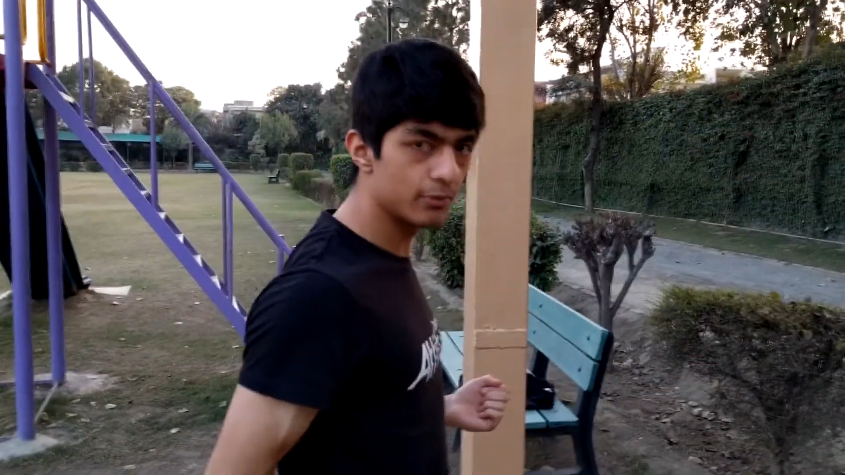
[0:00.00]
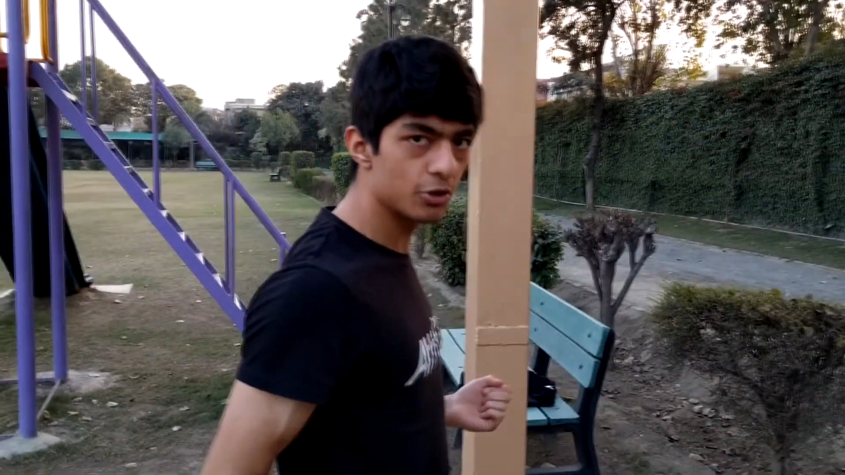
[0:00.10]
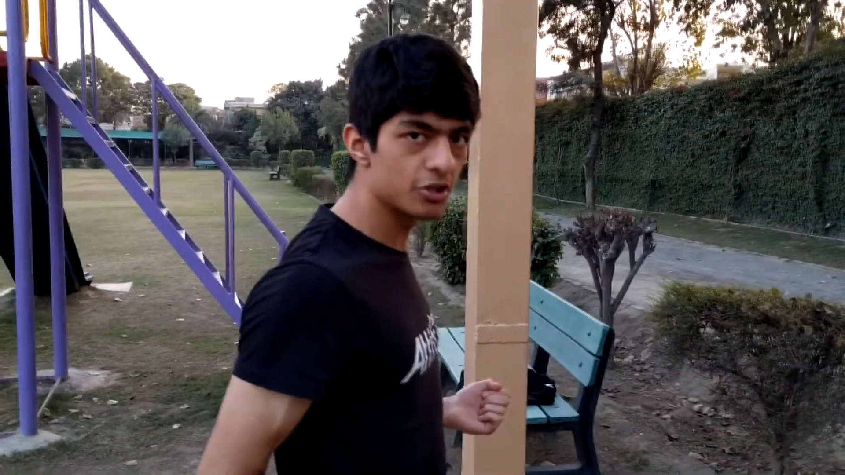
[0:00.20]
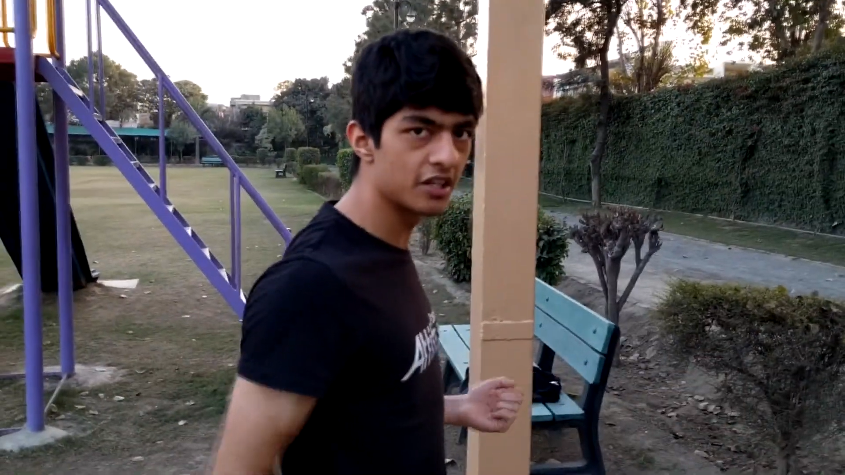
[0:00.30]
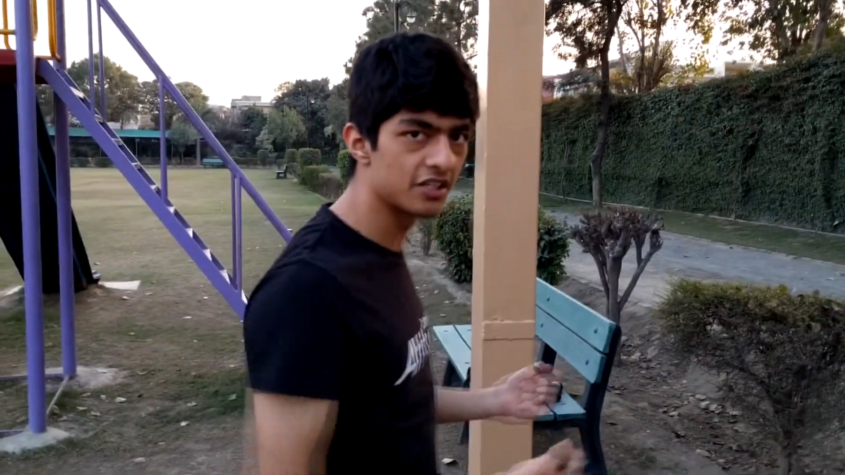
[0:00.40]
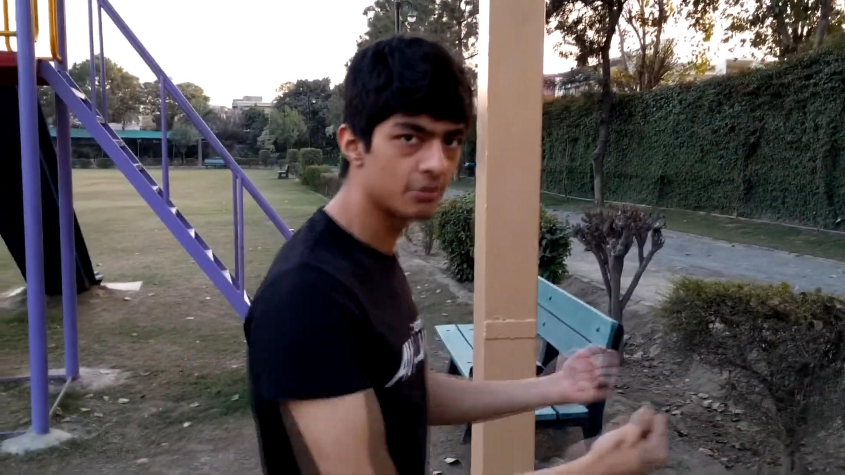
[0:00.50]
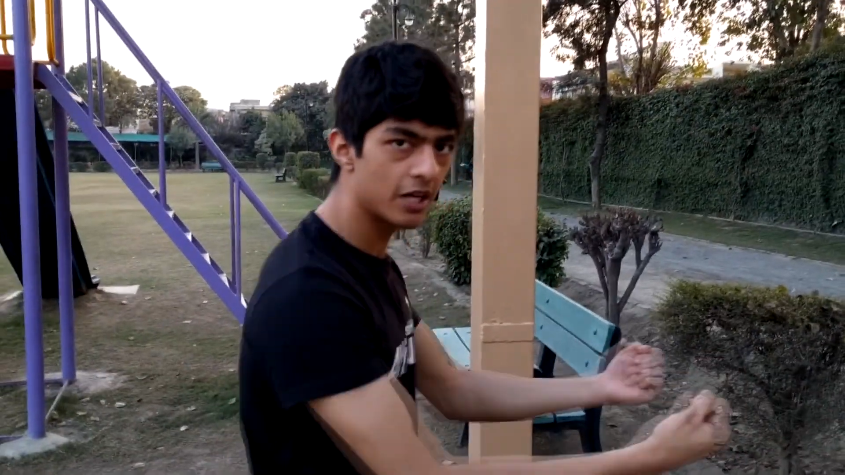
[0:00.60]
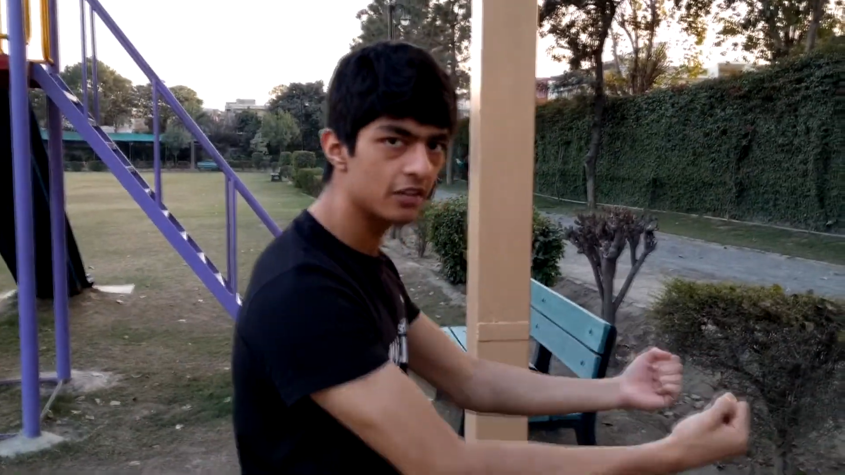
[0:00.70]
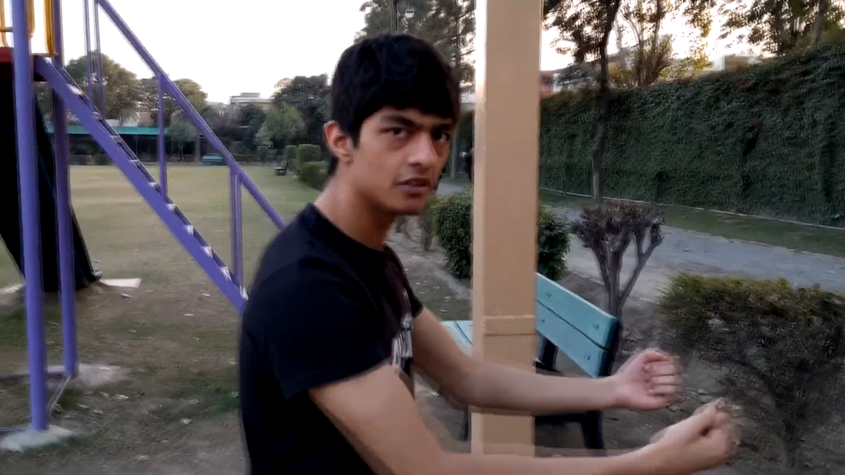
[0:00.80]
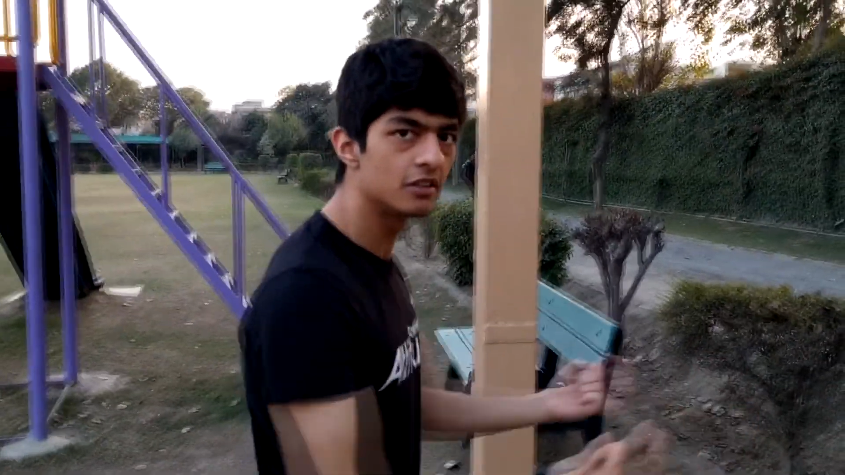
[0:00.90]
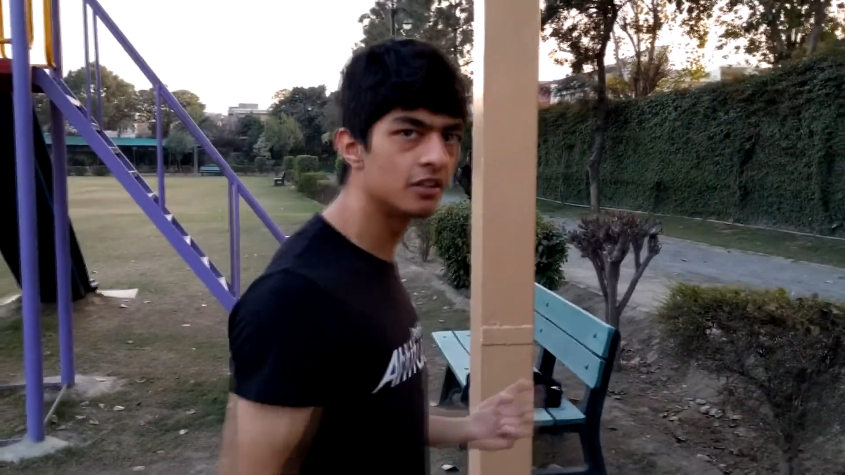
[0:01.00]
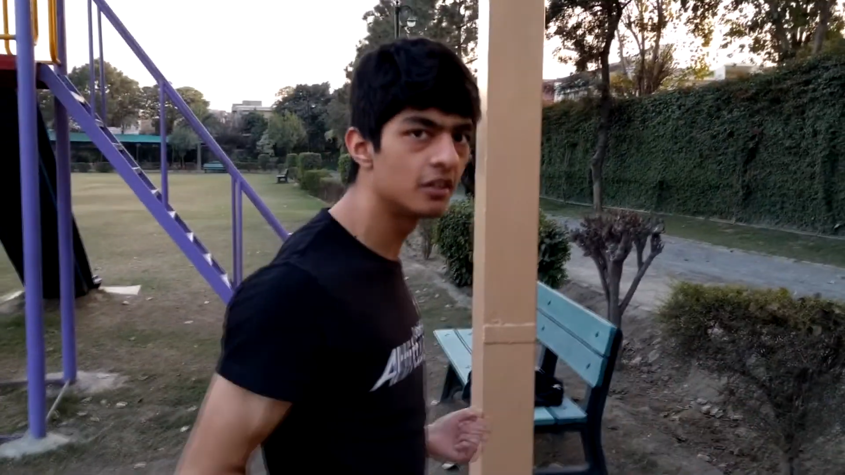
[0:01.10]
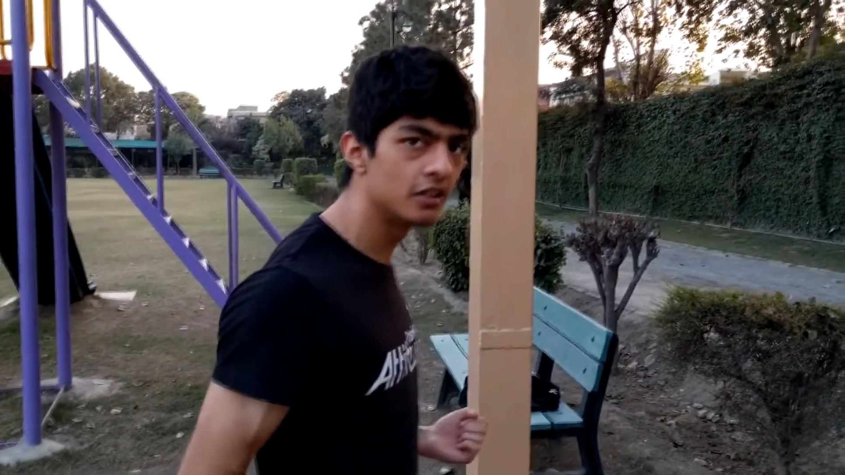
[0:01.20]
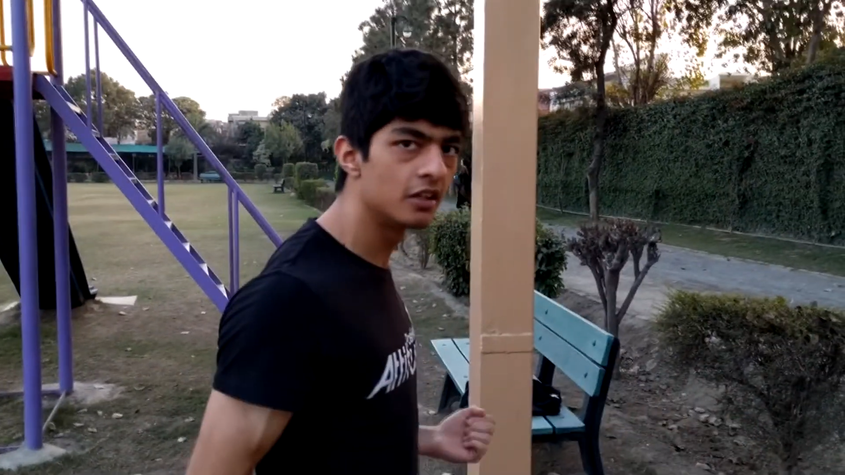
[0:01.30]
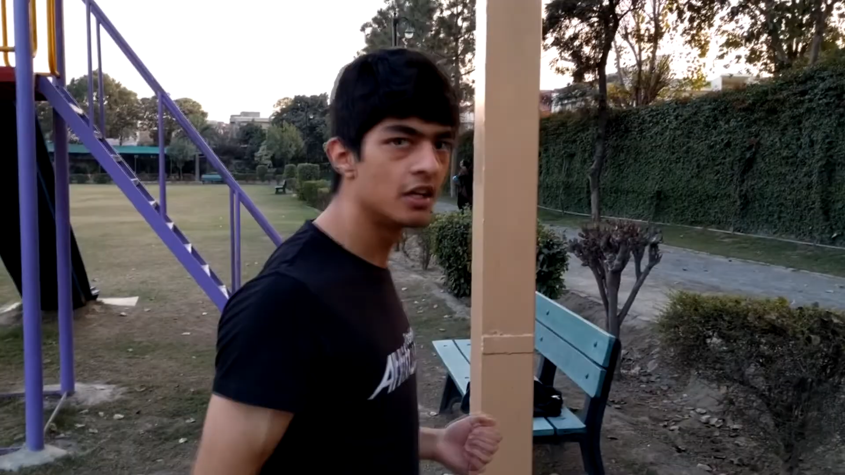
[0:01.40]
motion as well.
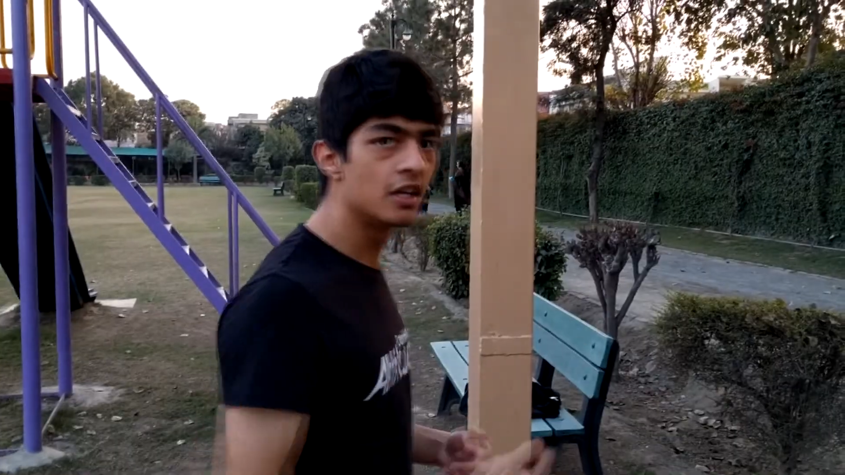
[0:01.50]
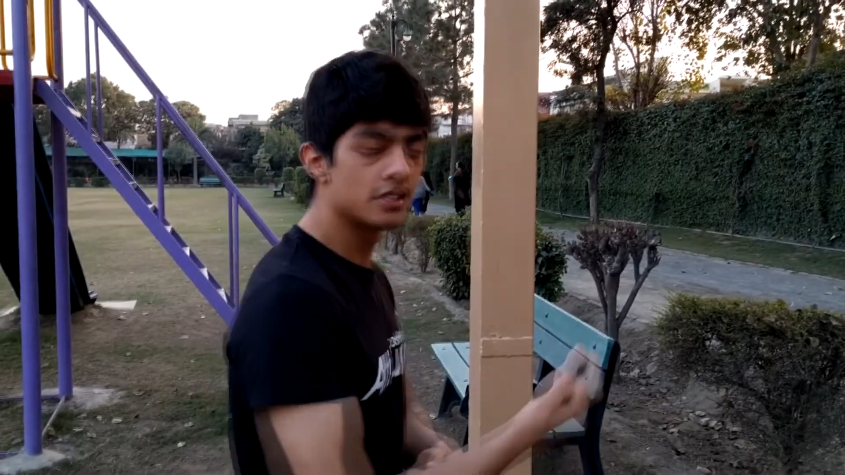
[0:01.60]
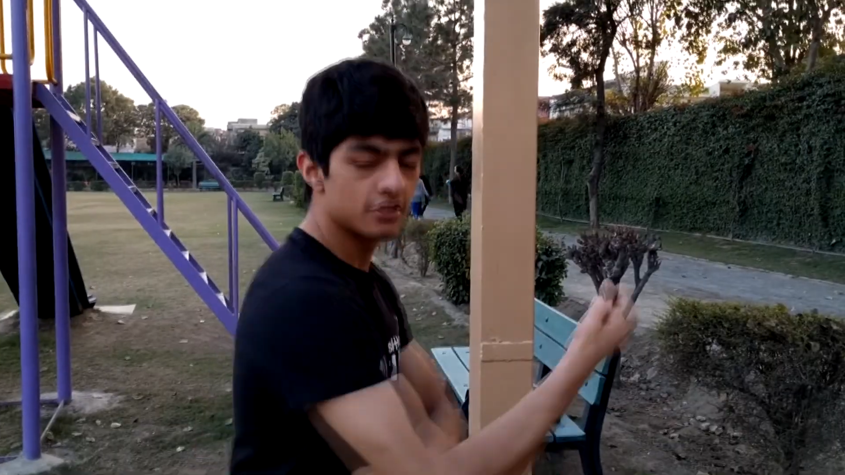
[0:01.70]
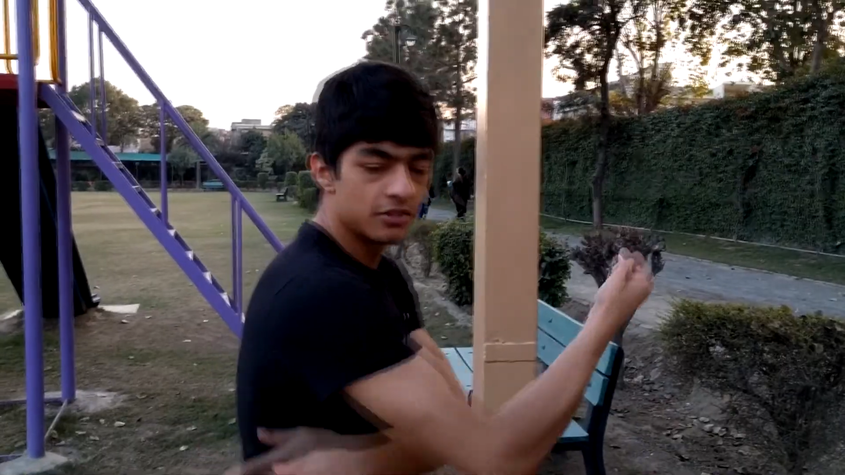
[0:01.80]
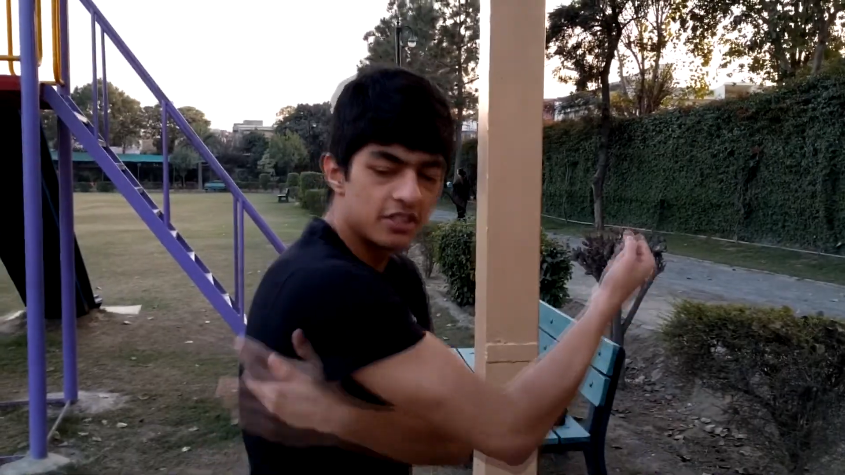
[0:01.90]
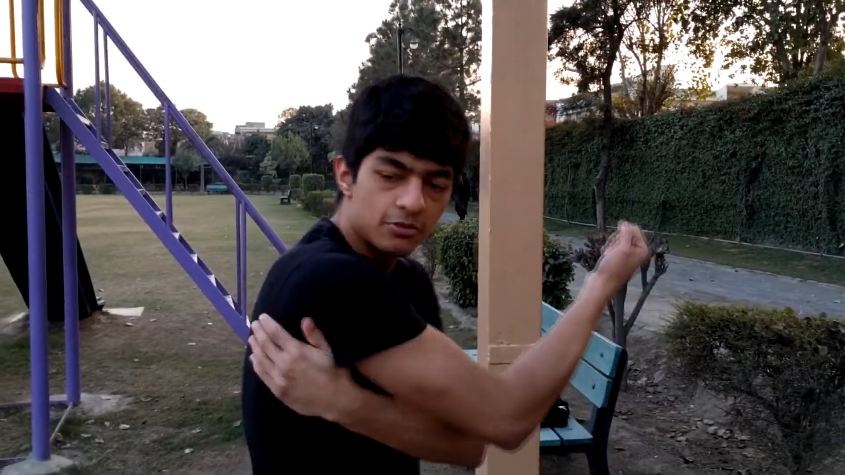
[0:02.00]
So this